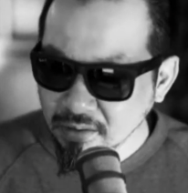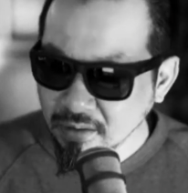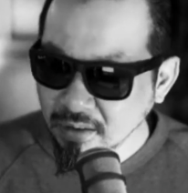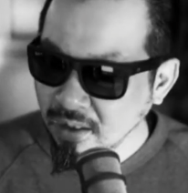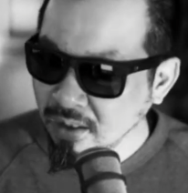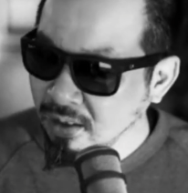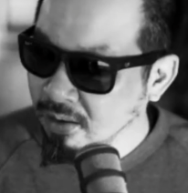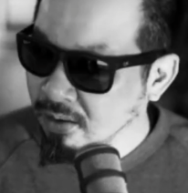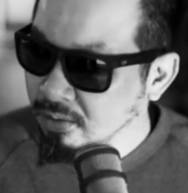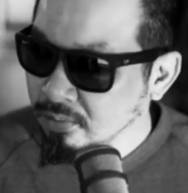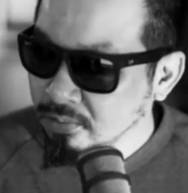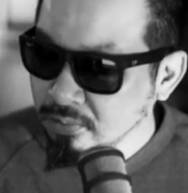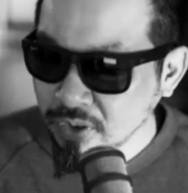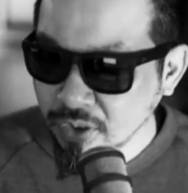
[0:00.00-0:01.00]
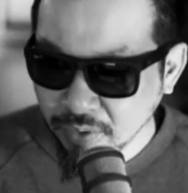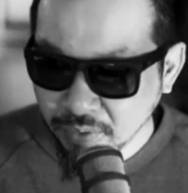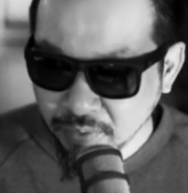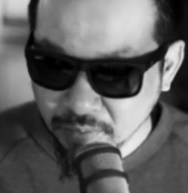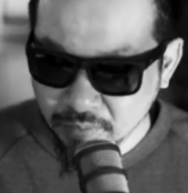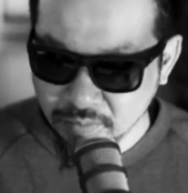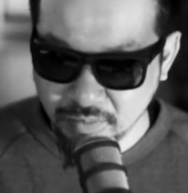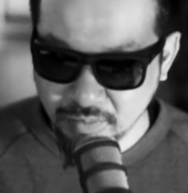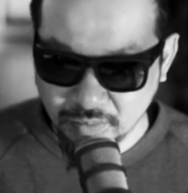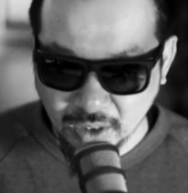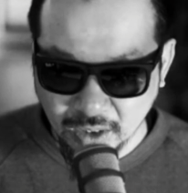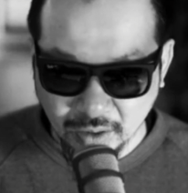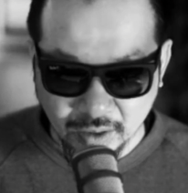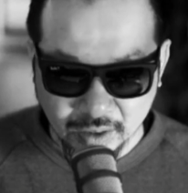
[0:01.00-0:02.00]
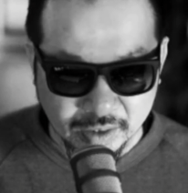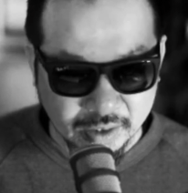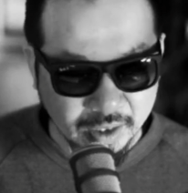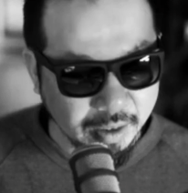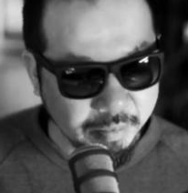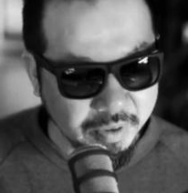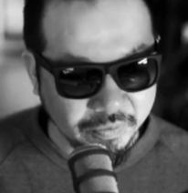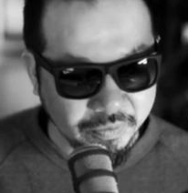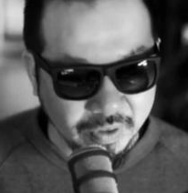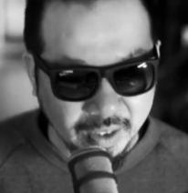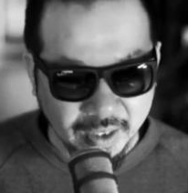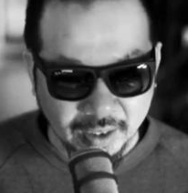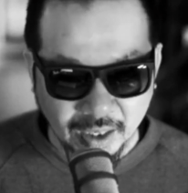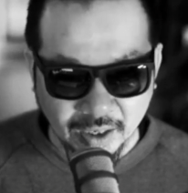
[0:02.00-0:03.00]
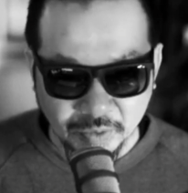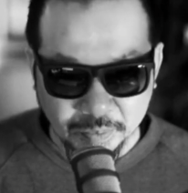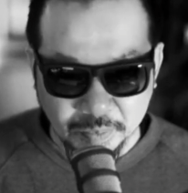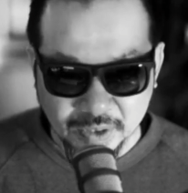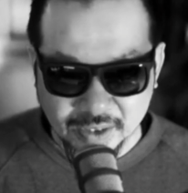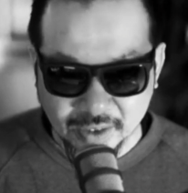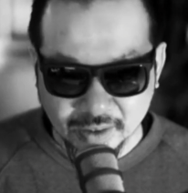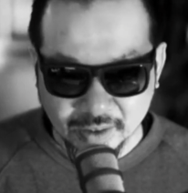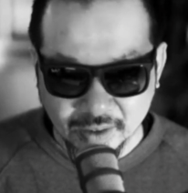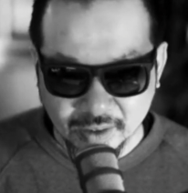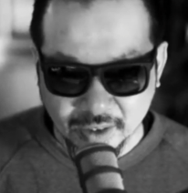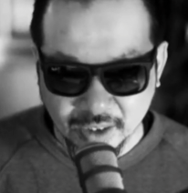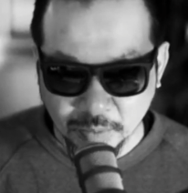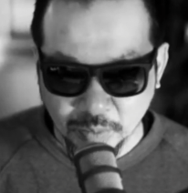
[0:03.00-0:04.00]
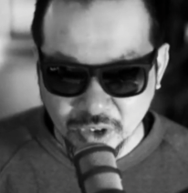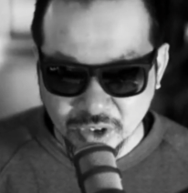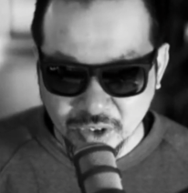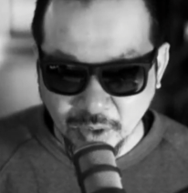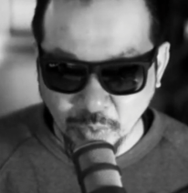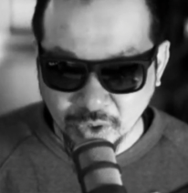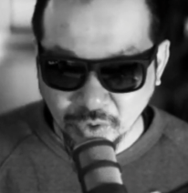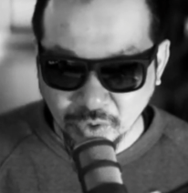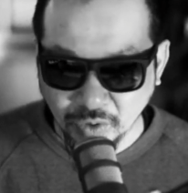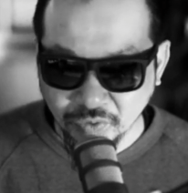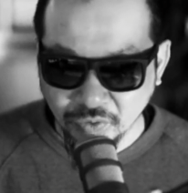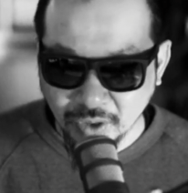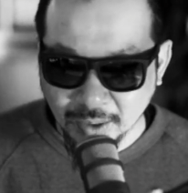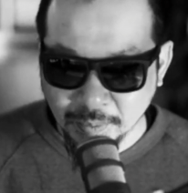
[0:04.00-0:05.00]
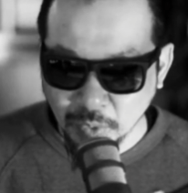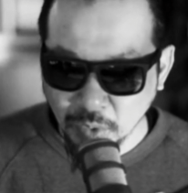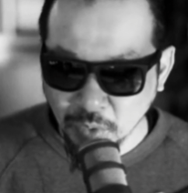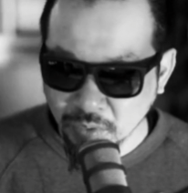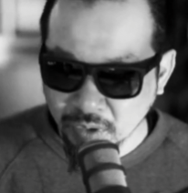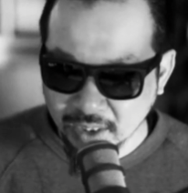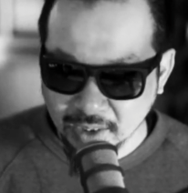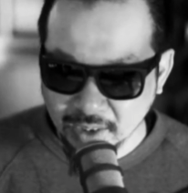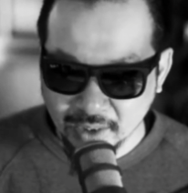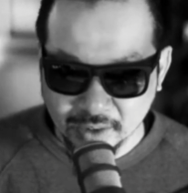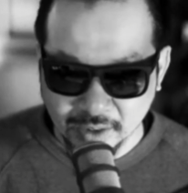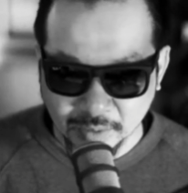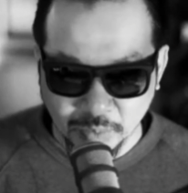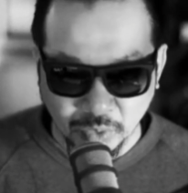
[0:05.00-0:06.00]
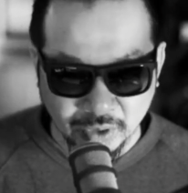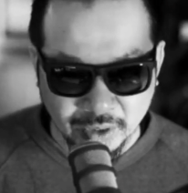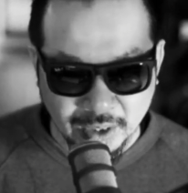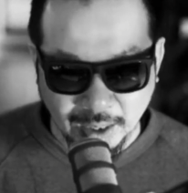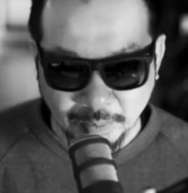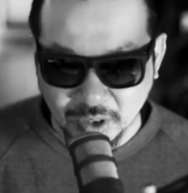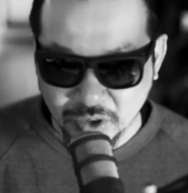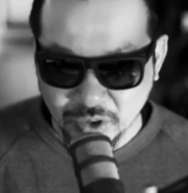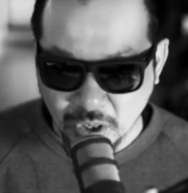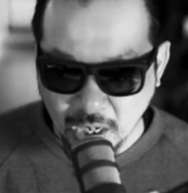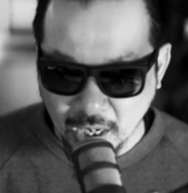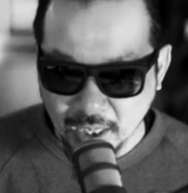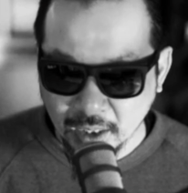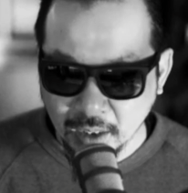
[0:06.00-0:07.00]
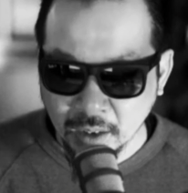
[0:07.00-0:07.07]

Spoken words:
You know, a lot of the time if they have a particular image they want to go for, I'm all ears. I'm more than happy to try.